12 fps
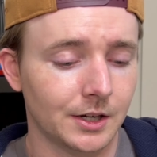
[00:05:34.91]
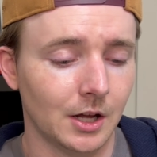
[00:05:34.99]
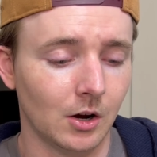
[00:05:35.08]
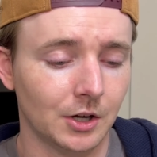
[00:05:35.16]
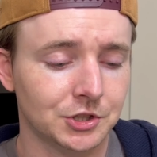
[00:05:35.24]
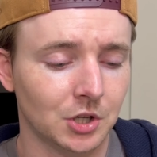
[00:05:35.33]
You know,
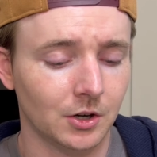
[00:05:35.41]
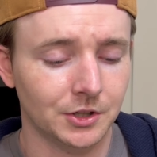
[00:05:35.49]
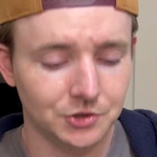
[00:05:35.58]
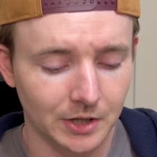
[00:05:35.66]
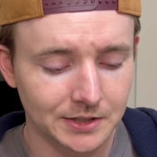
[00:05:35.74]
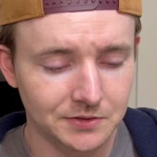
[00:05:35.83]
Uncharted
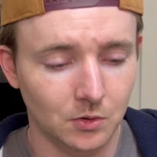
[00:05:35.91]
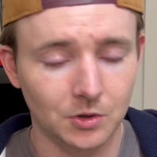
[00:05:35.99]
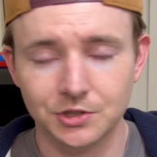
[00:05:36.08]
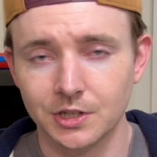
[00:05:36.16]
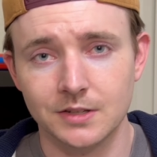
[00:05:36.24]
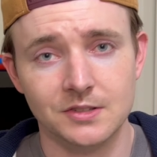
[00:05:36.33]
Drake's
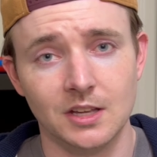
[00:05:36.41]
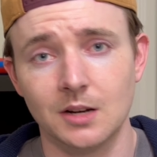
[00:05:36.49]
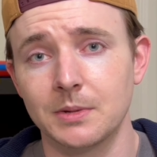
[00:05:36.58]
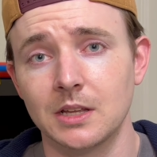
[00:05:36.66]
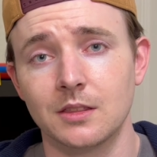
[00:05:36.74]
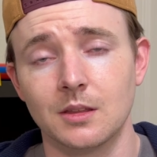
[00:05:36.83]
Fortune is gonna
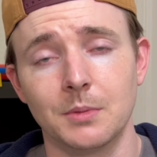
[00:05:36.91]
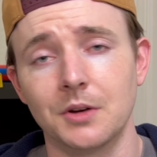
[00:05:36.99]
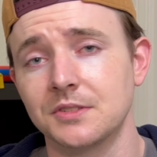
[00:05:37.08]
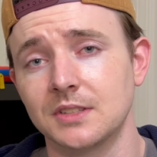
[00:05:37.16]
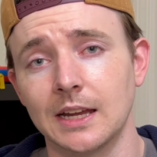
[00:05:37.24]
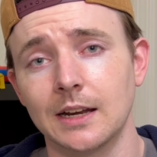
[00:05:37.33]
be the
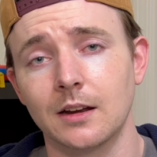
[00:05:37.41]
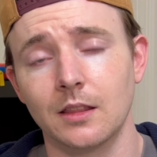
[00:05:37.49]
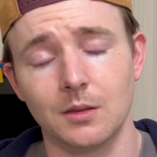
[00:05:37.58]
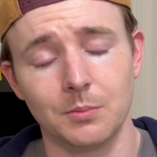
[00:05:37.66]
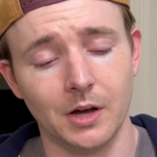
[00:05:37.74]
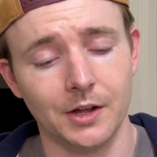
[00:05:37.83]
most dated of
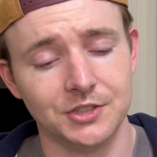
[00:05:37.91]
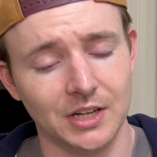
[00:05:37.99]
the bunch.